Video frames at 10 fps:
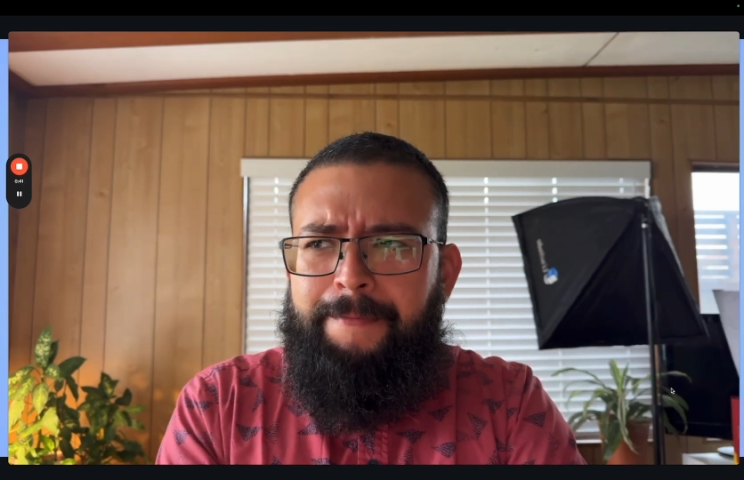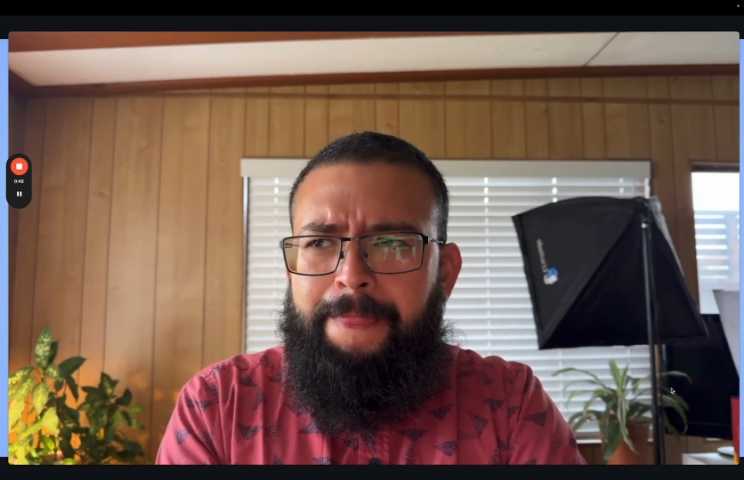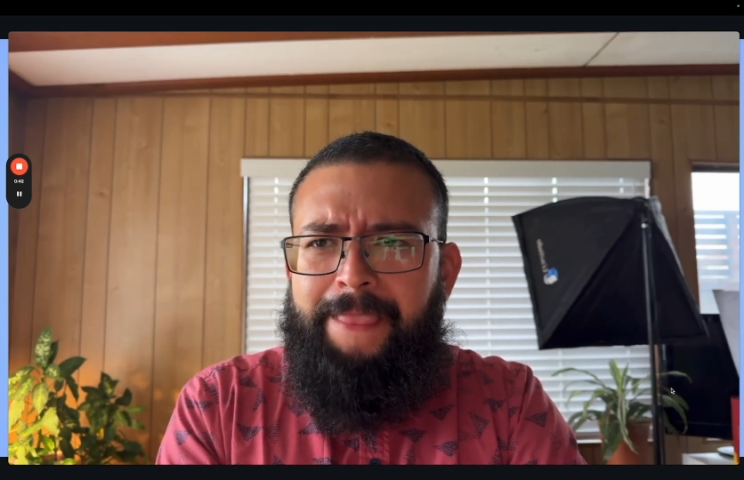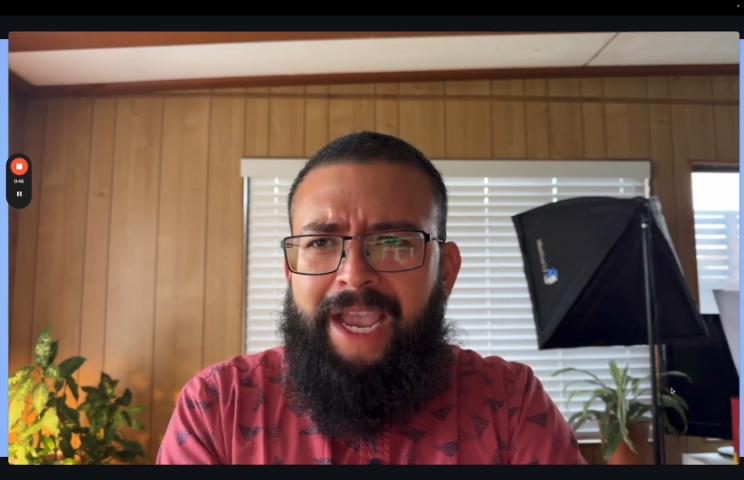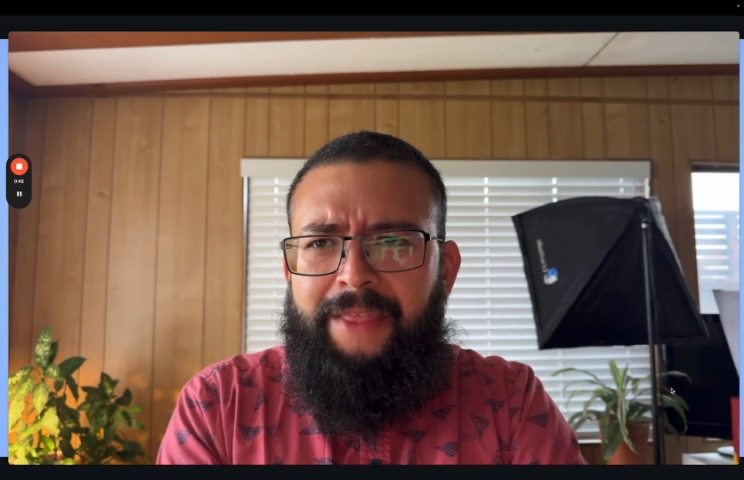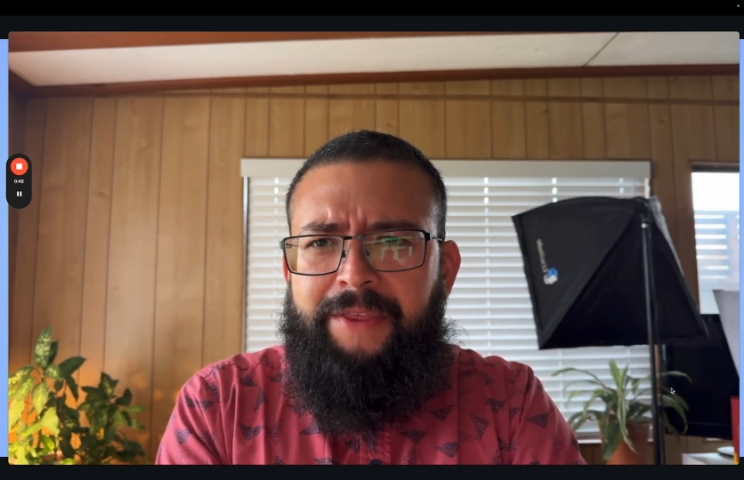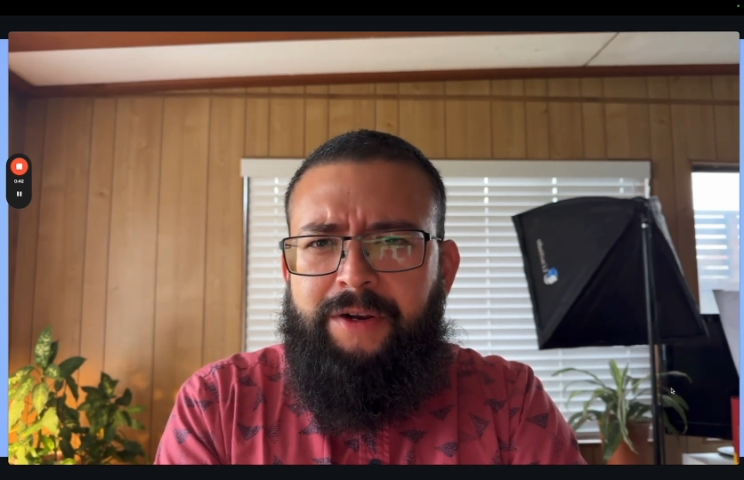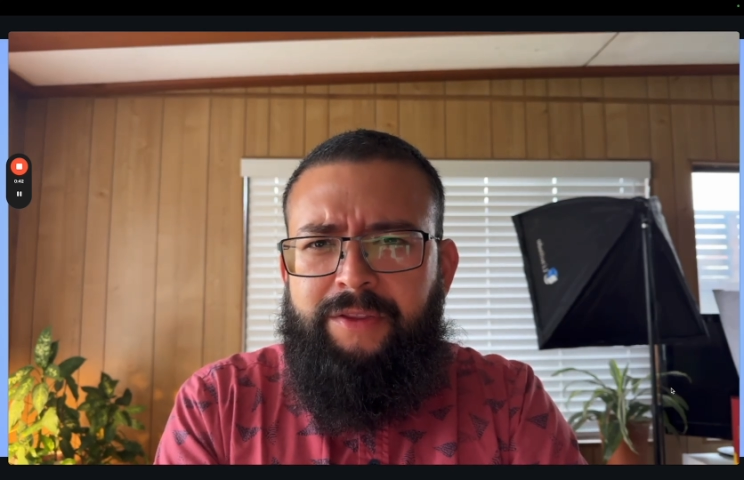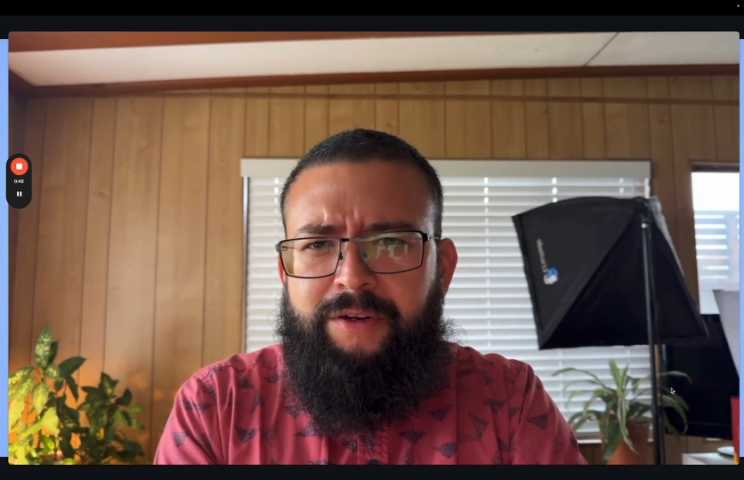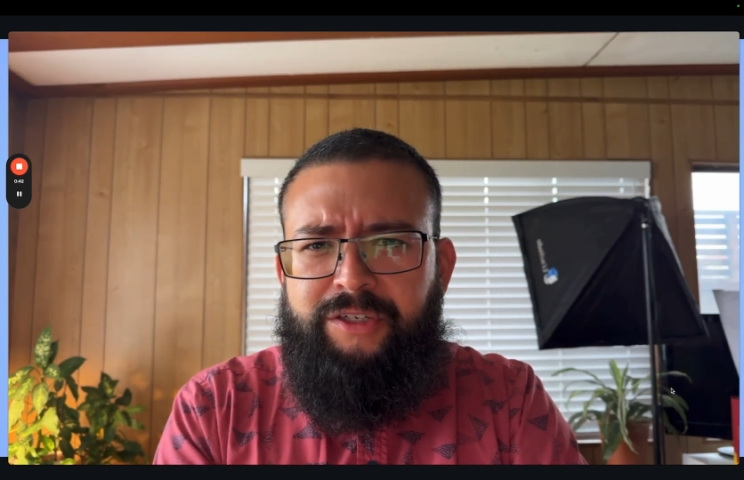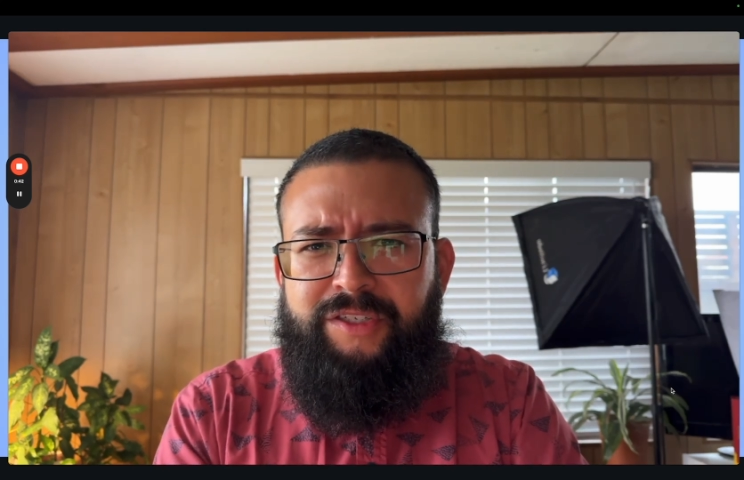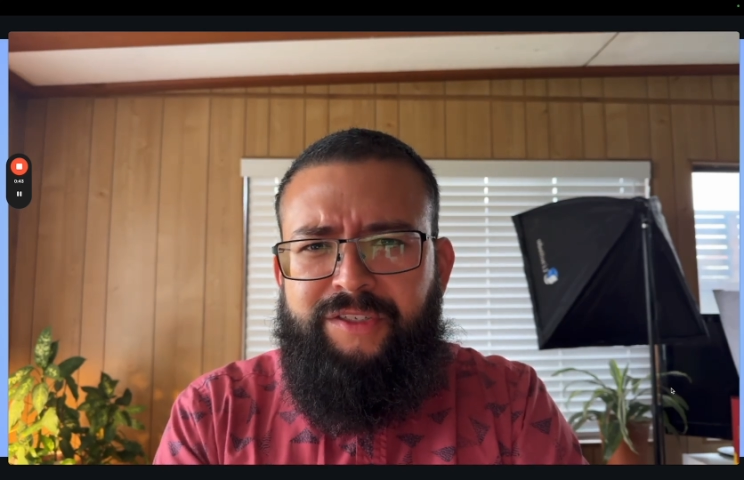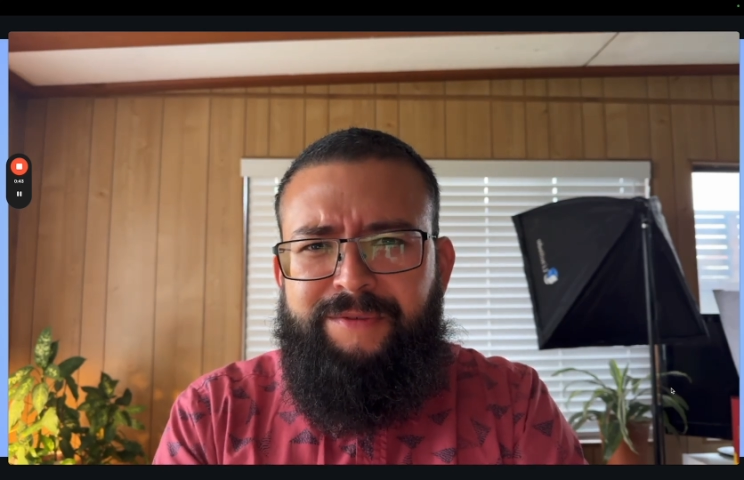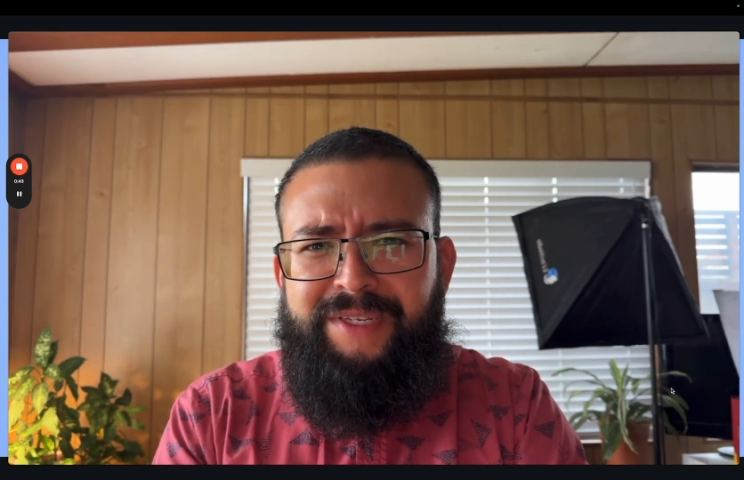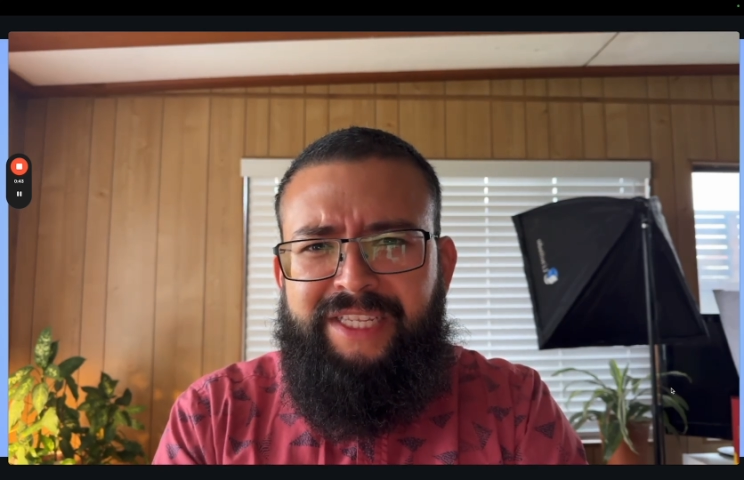yeah, they're they're
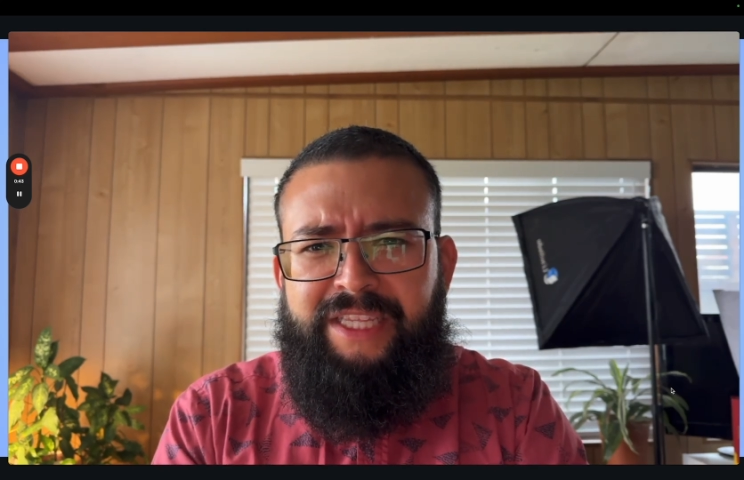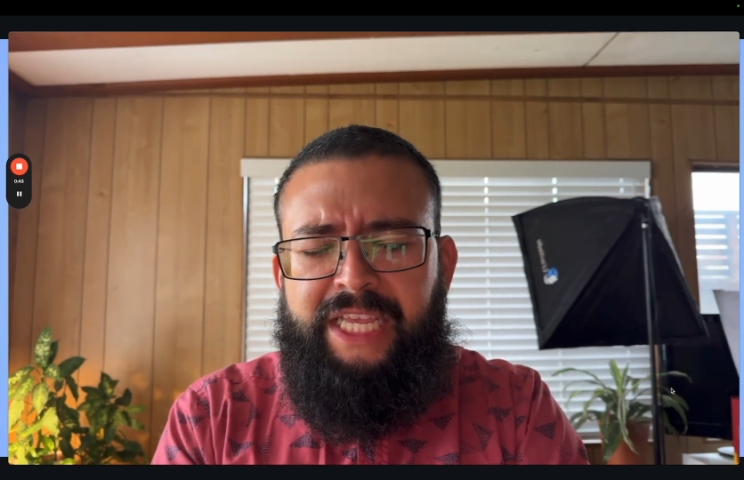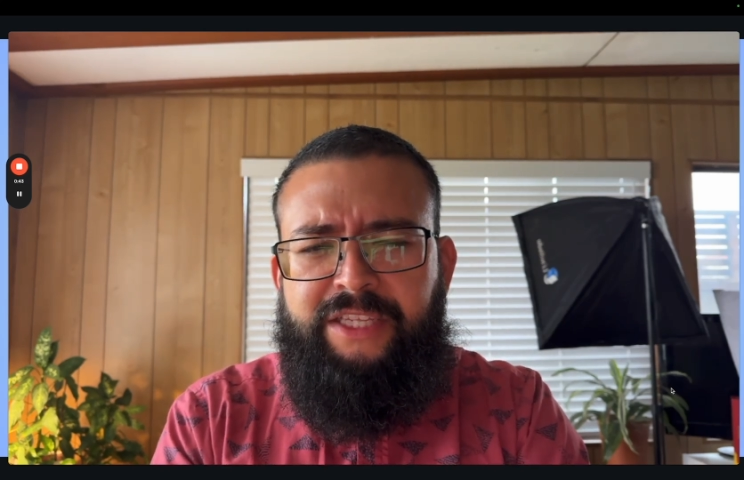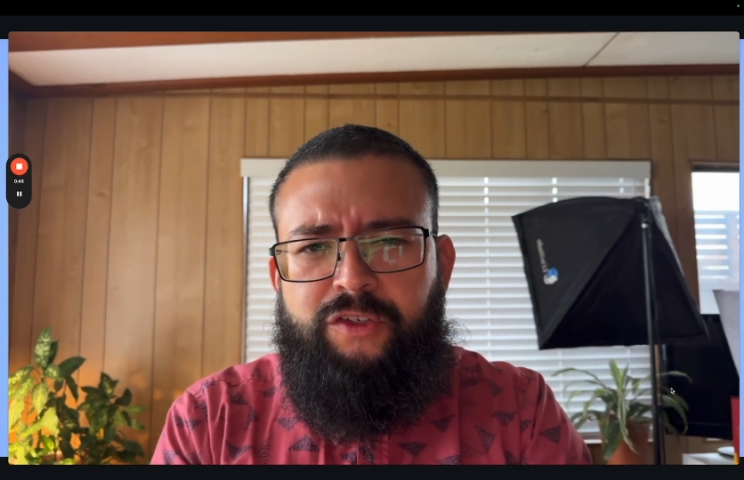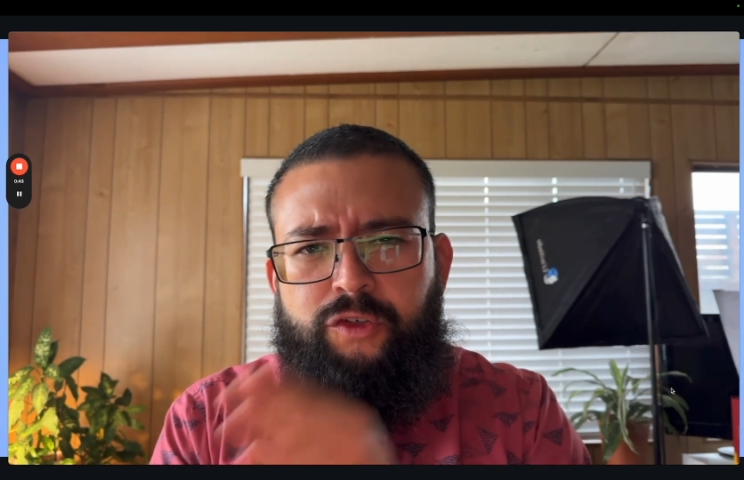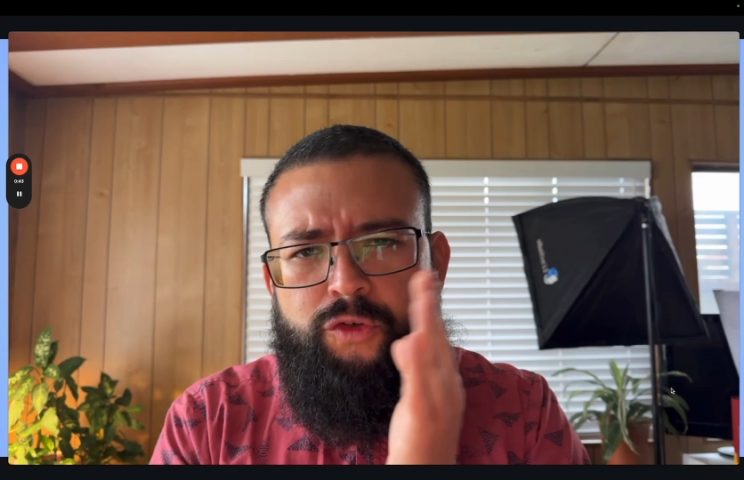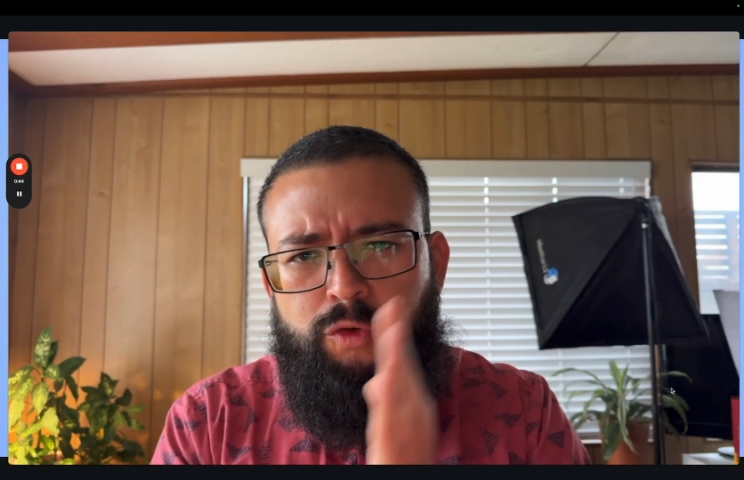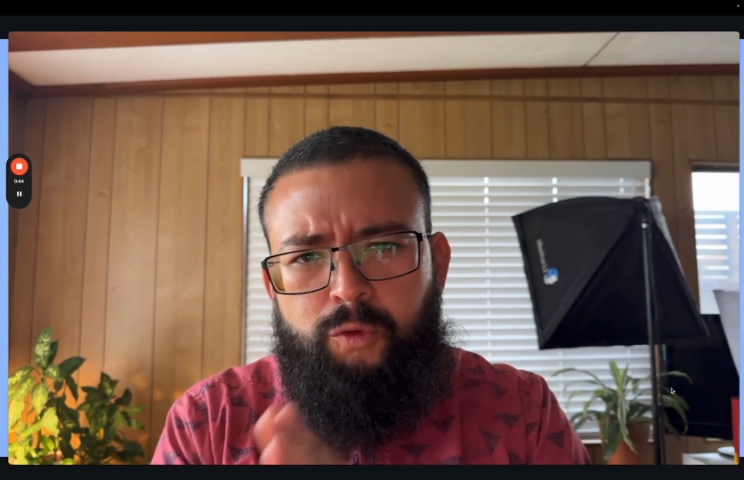just it's too